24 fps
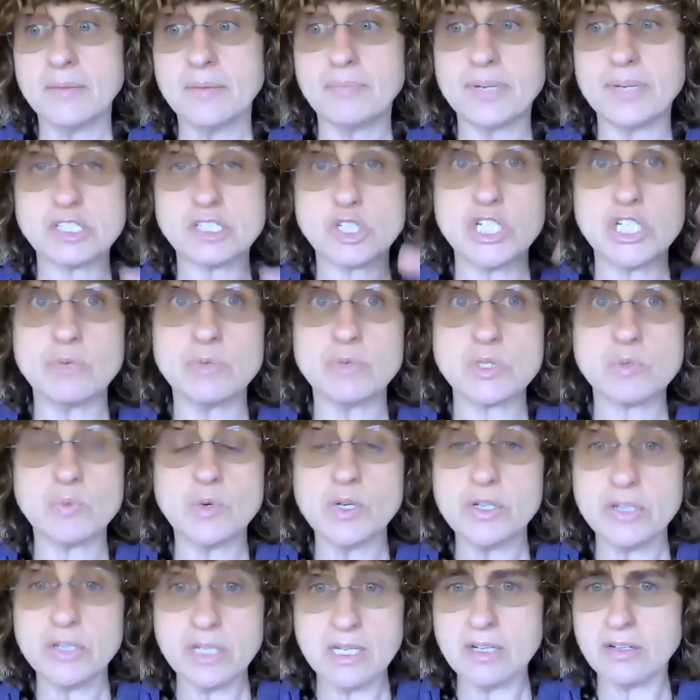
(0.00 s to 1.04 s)
but she was
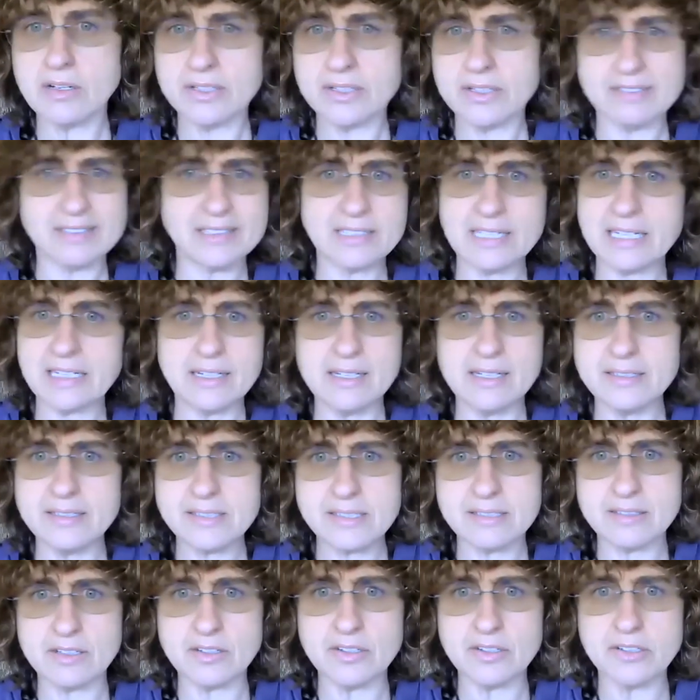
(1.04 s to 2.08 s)
working on it 10 years
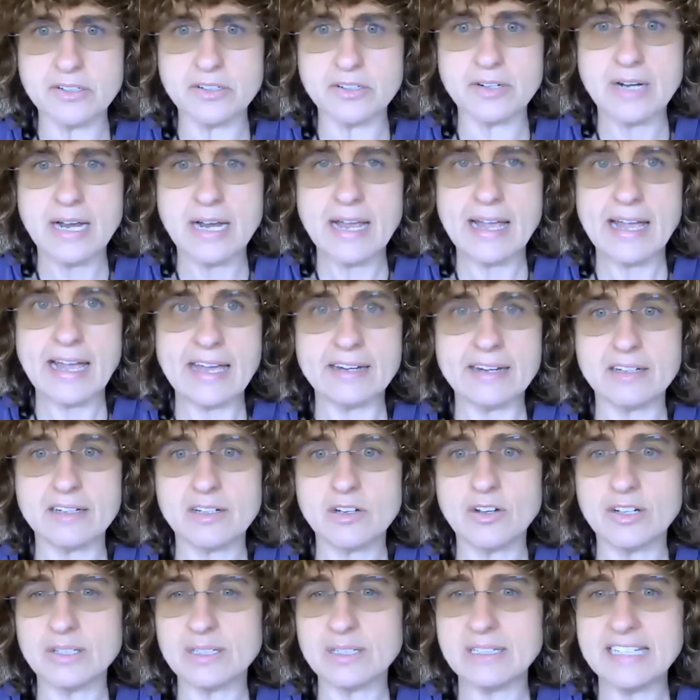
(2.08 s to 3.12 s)
ago, and it
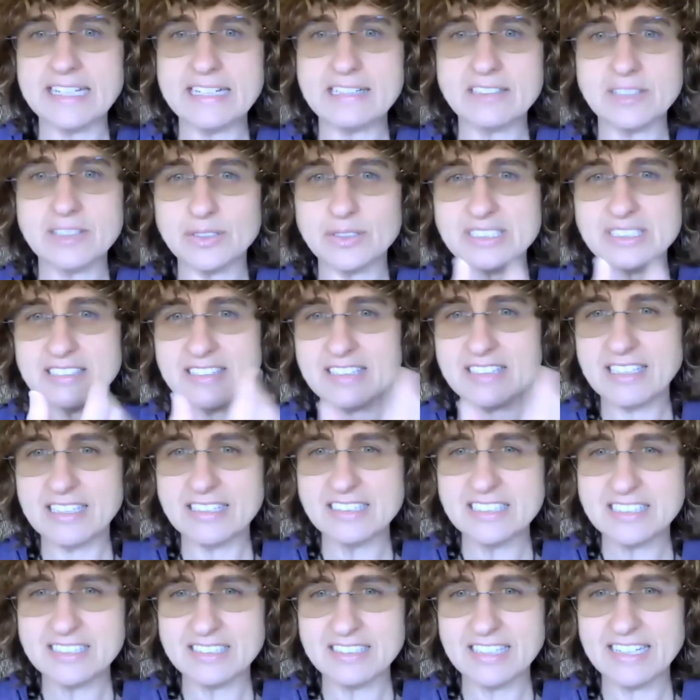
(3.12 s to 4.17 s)
got leaked onto the
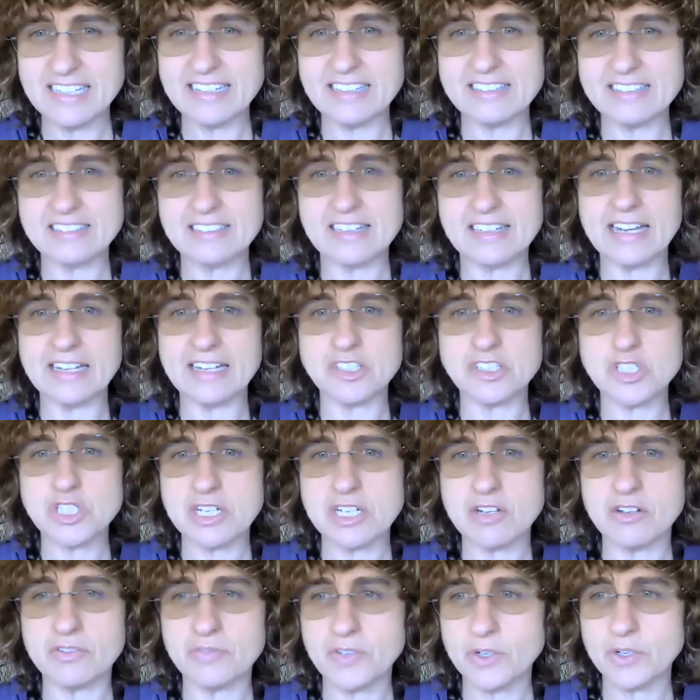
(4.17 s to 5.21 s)
internet, and she
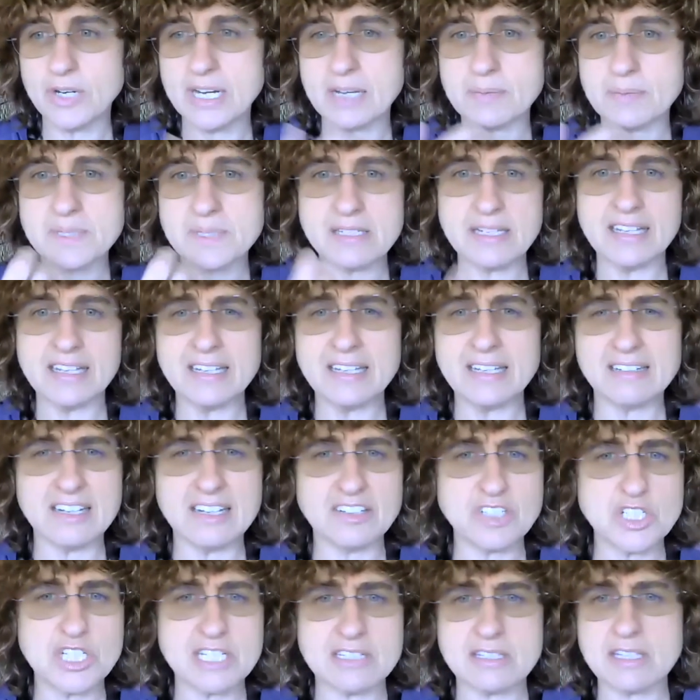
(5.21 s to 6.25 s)
got very upset,
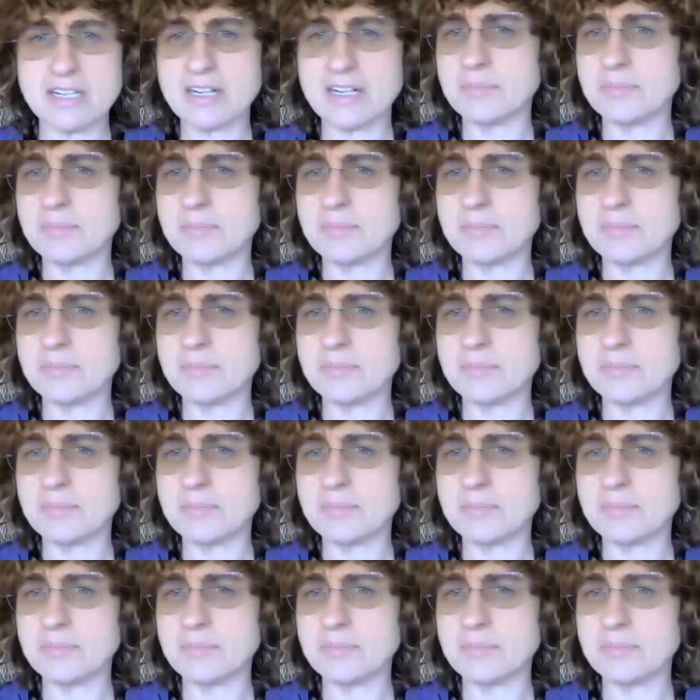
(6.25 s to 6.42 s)
and she said,